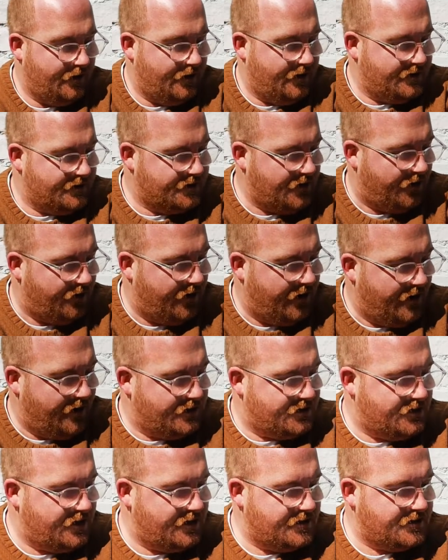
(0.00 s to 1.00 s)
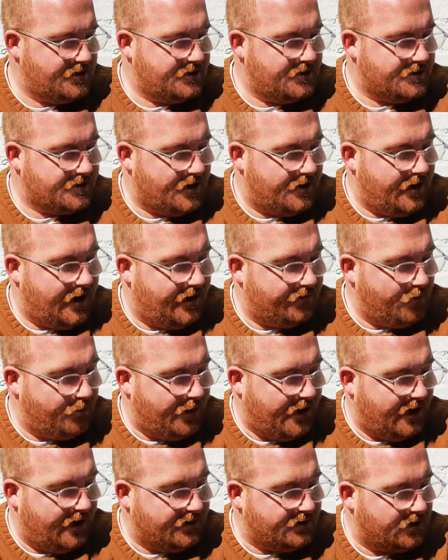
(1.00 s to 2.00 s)
So Jesus is going to have a
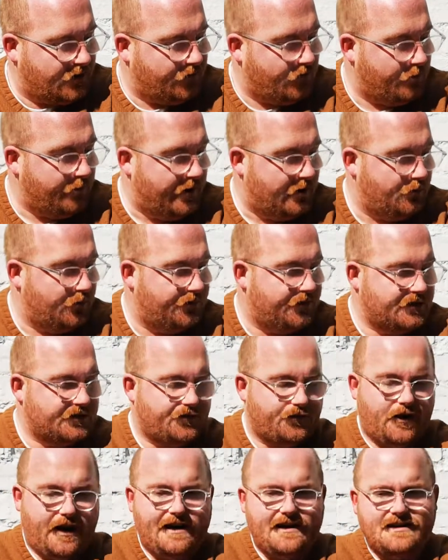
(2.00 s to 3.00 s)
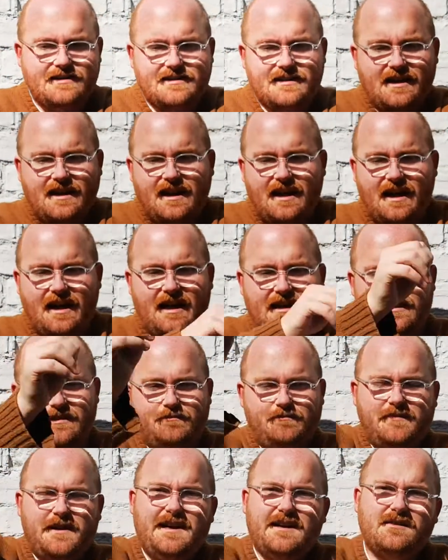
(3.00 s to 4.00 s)
Passover meal with his friends. And the
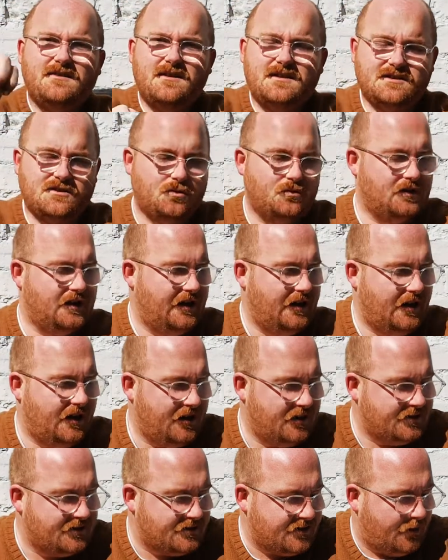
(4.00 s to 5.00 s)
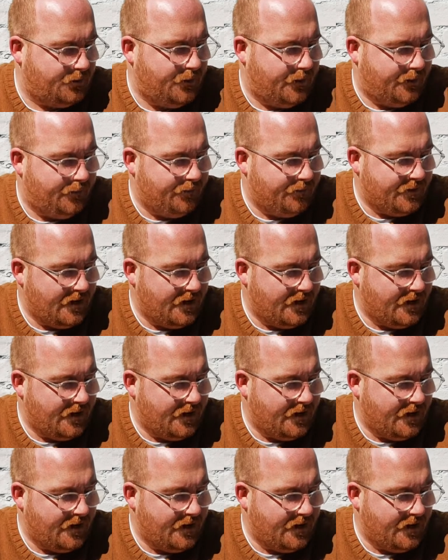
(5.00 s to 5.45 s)
meal is called the Last Supper.